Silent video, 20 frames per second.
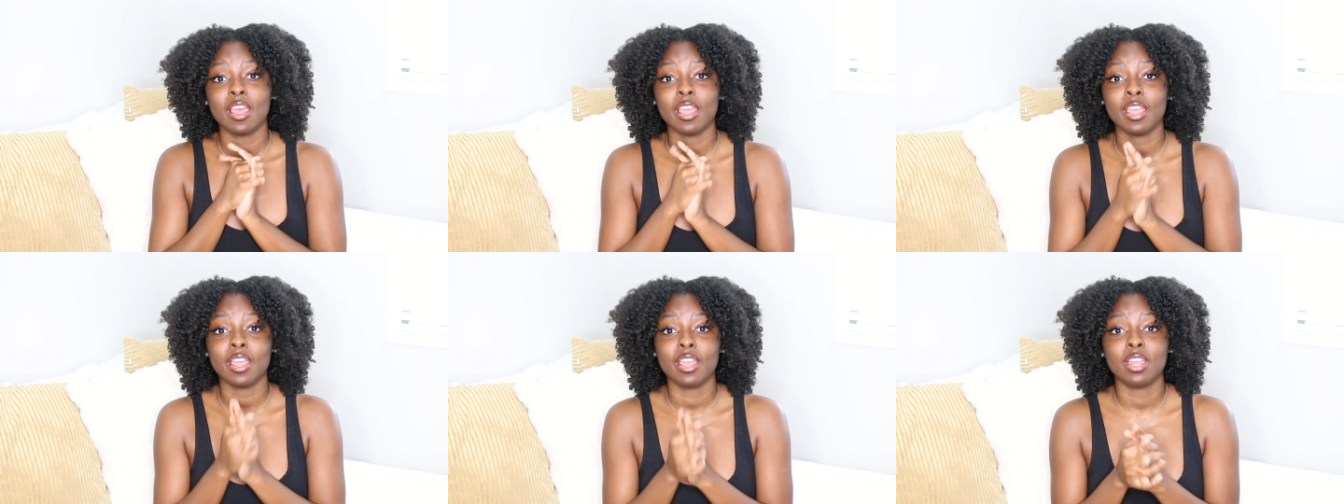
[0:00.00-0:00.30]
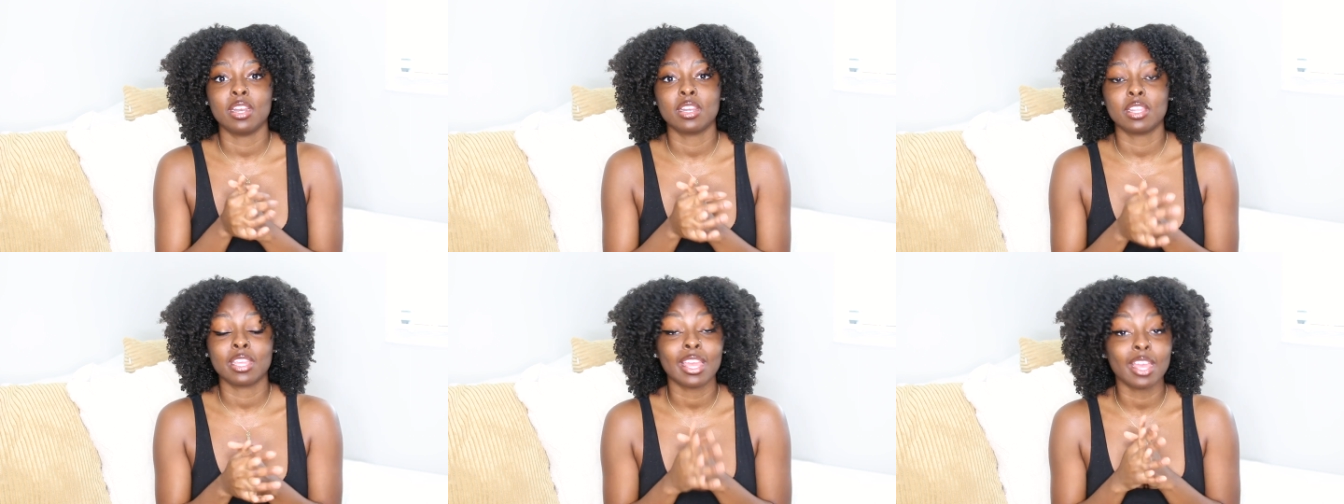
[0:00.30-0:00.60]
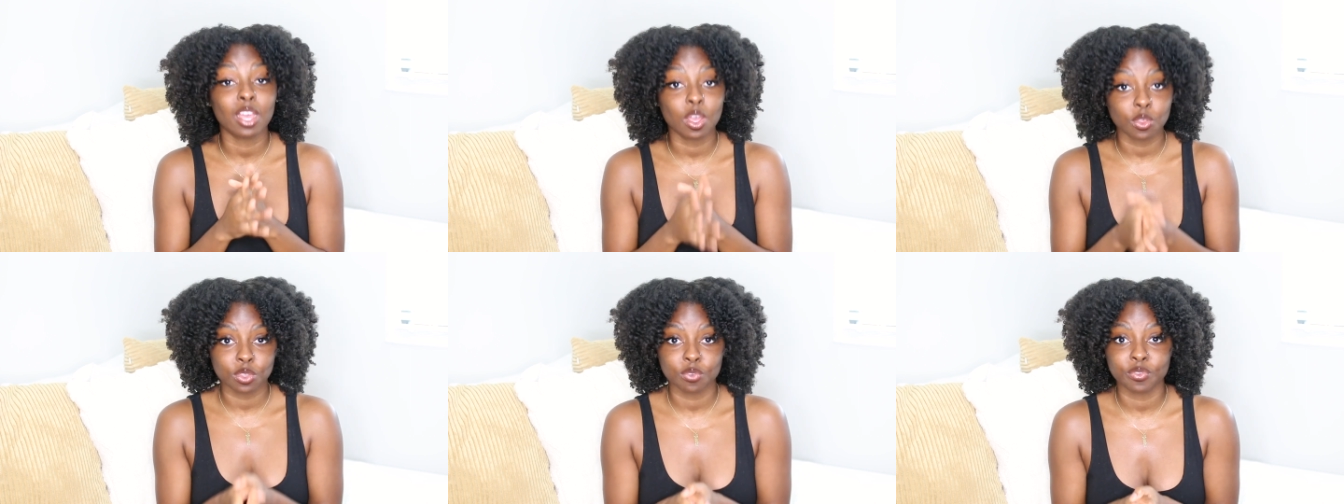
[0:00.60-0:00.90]
and
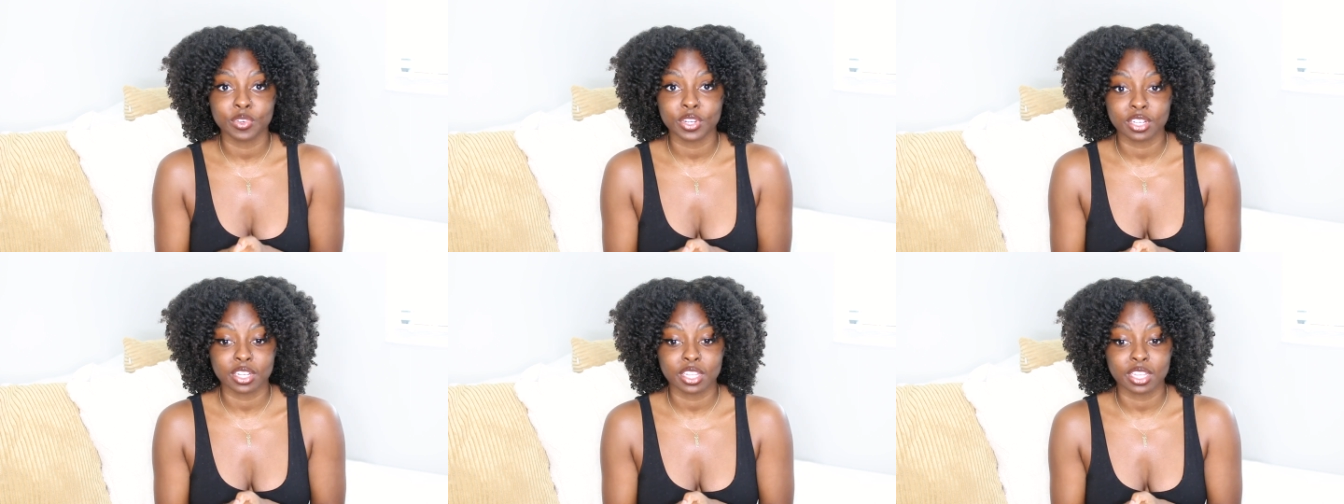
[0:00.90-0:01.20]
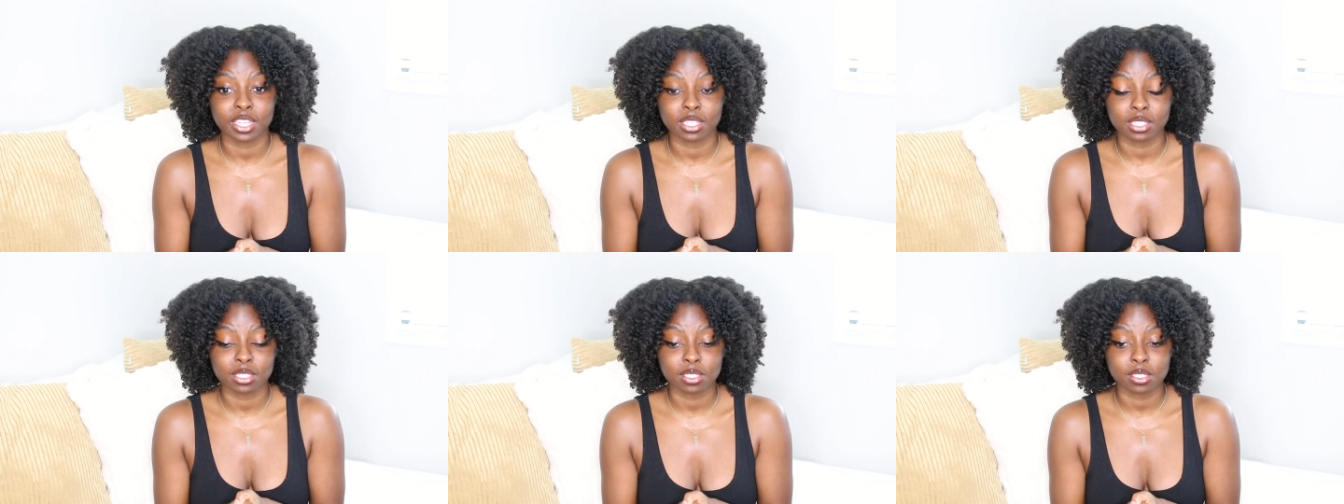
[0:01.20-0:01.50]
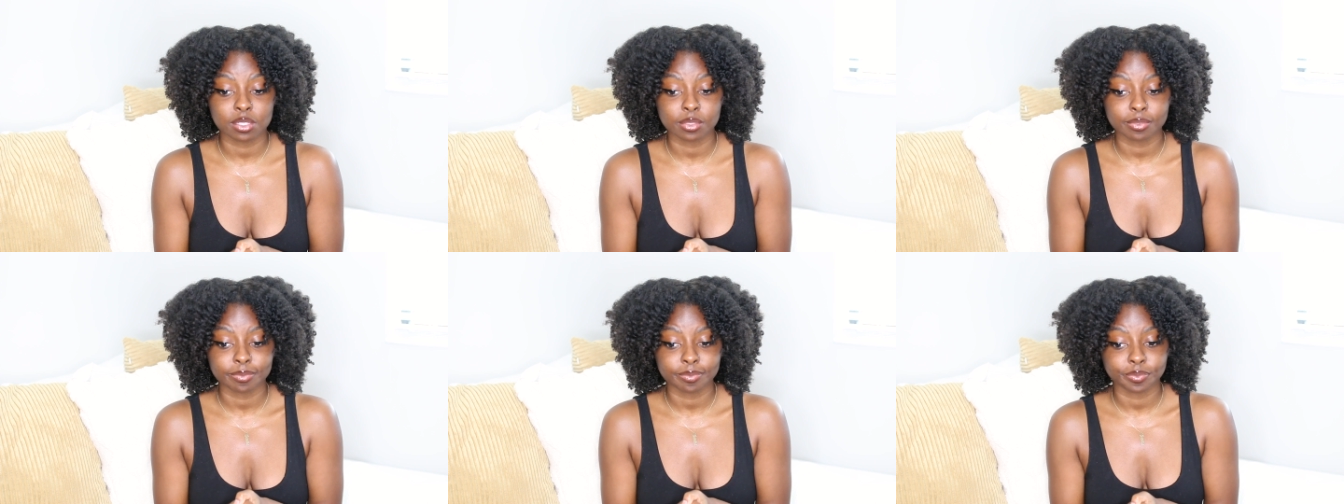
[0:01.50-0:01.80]
get healthy for your
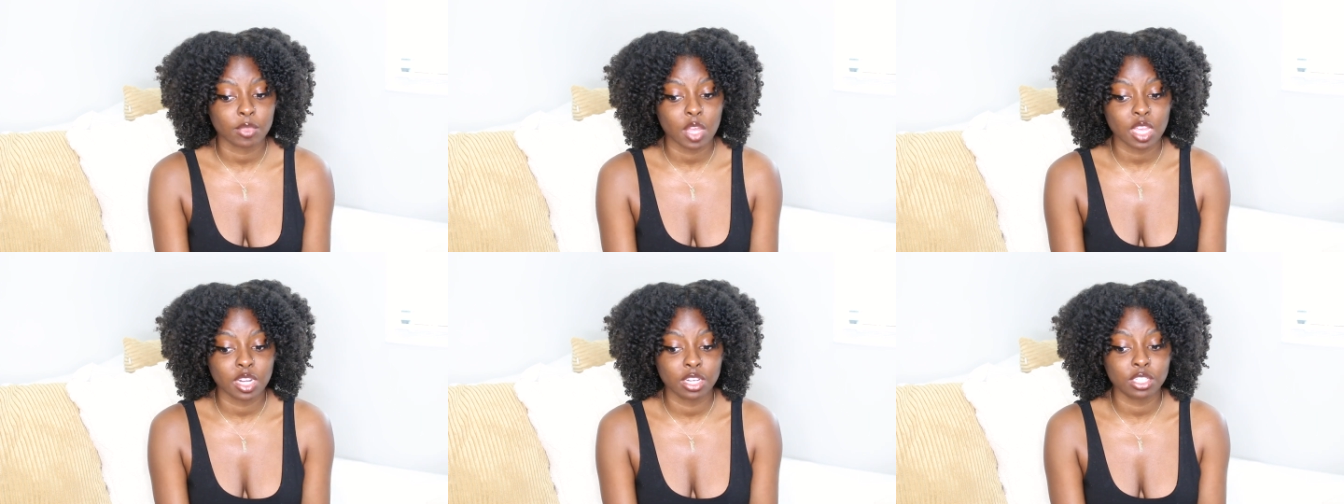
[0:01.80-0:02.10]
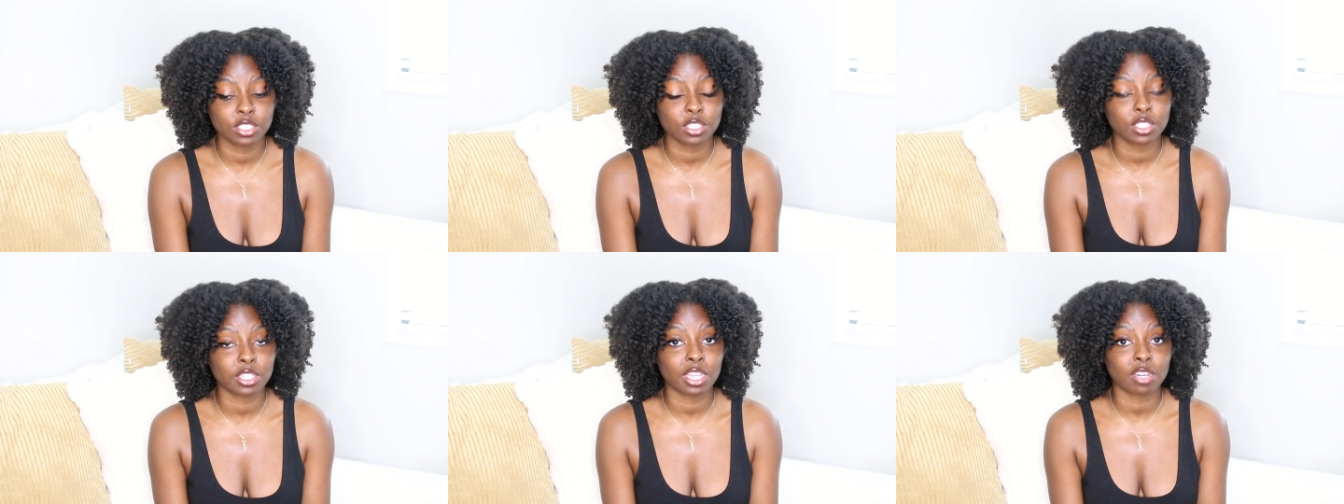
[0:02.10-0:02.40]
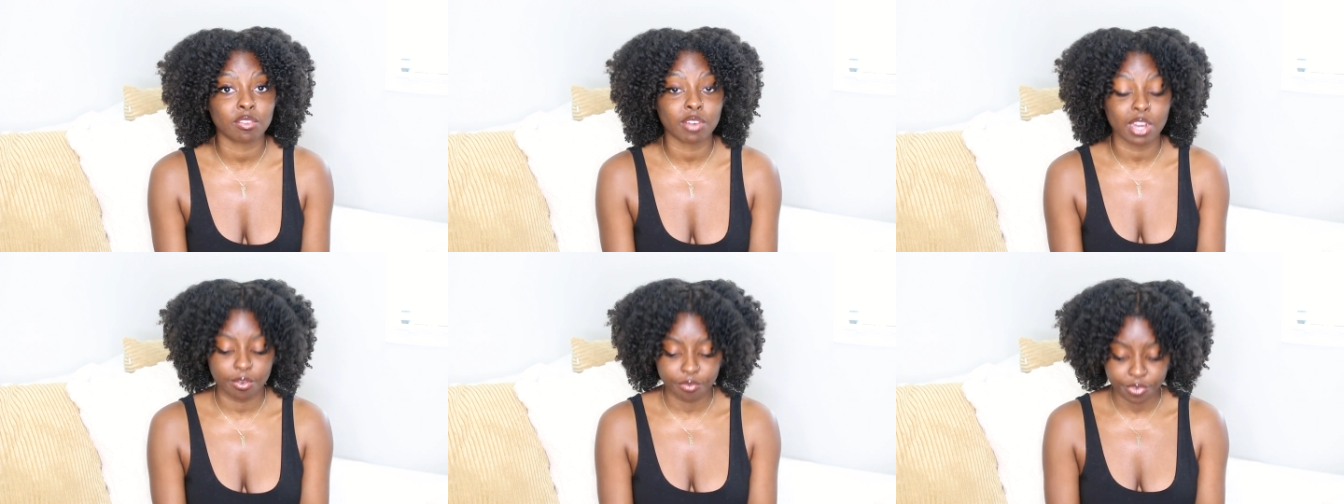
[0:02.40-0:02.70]
kids. I need you to
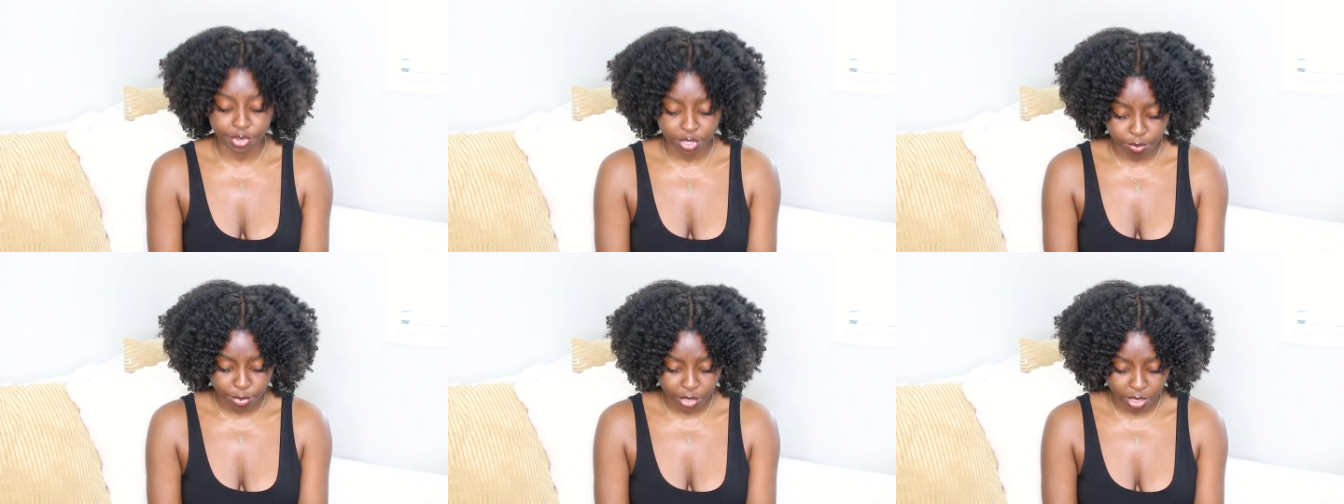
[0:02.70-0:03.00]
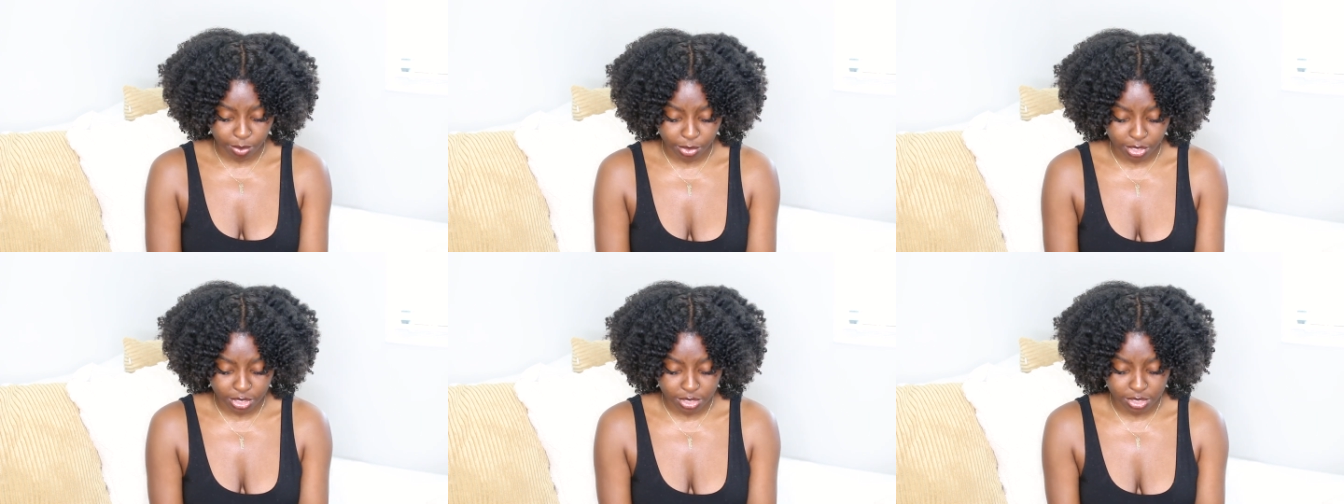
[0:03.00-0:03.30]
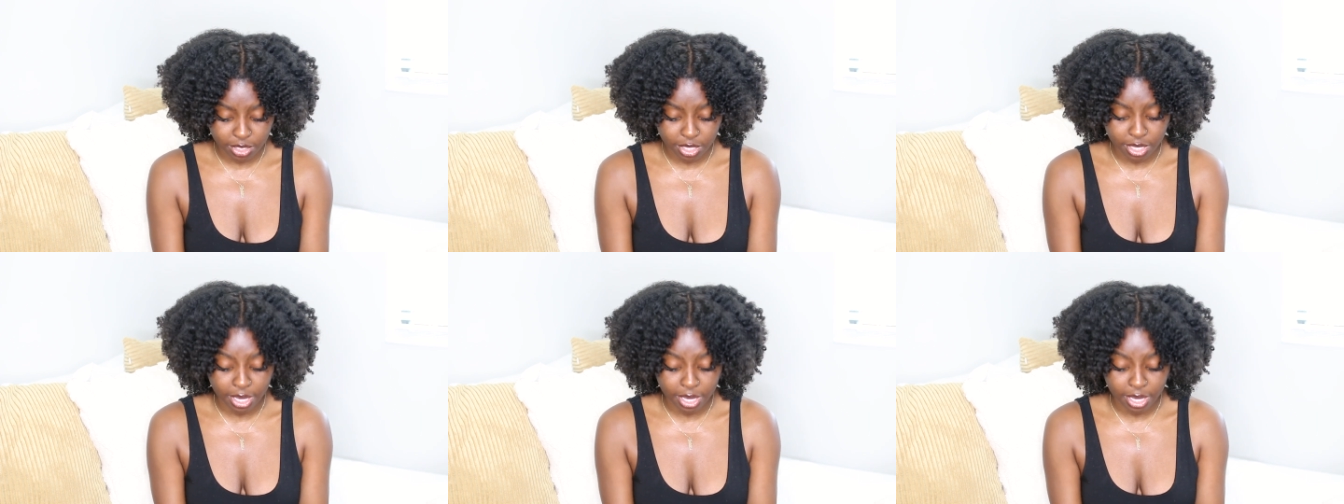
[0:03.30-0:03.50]
get right for your babies.